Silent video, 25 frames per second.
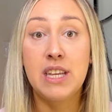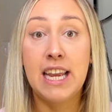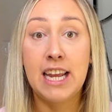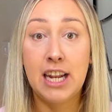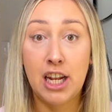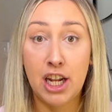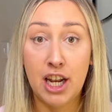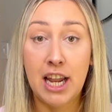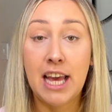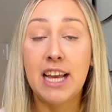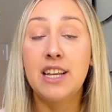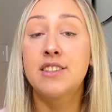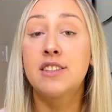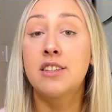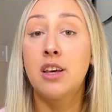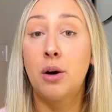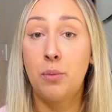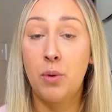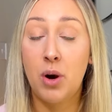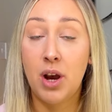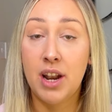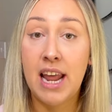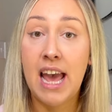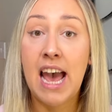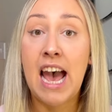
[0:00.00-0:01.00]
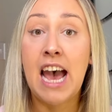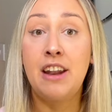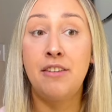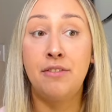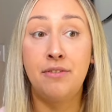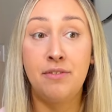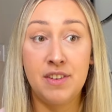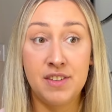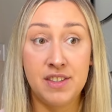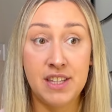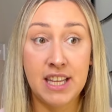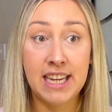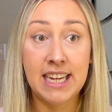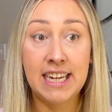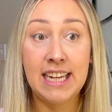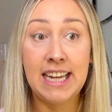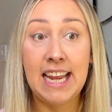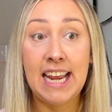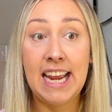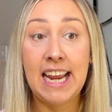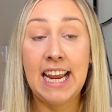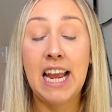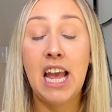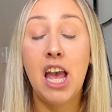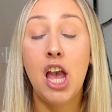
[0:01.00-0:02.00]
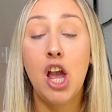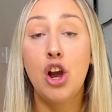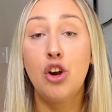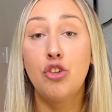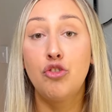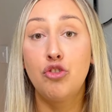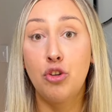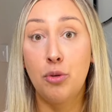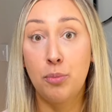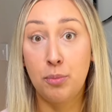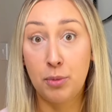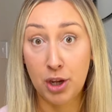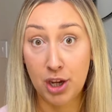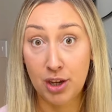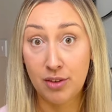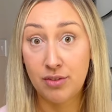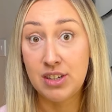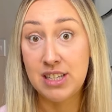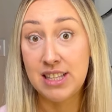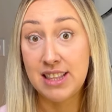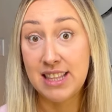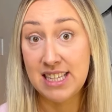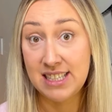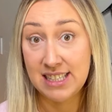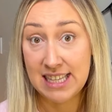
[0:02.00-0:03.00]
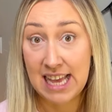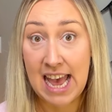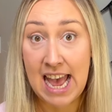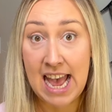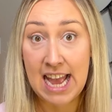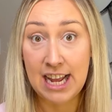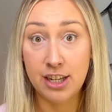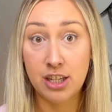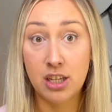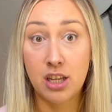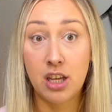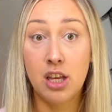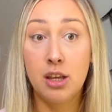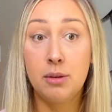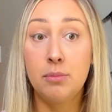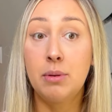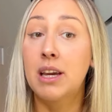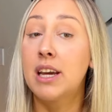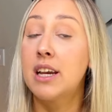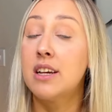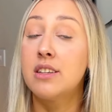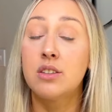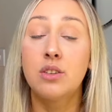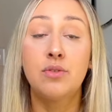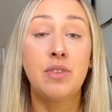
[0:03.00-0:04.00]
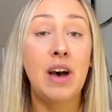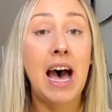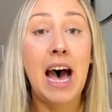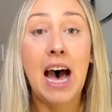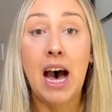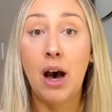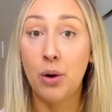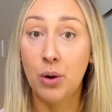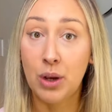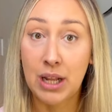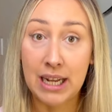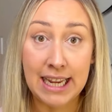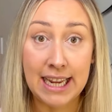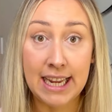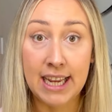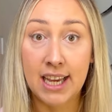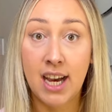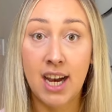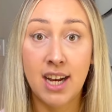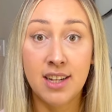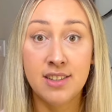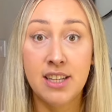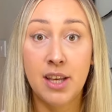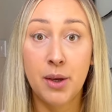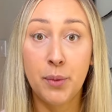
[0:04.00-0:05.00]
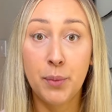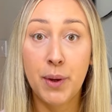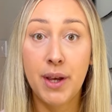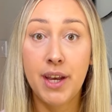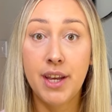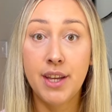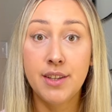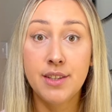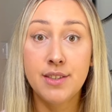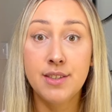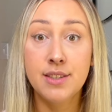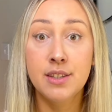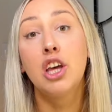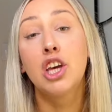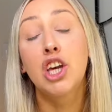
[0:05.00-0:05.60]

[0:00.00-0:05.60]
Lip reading: it looked like someone had physically removed this head because of how clean cut it was.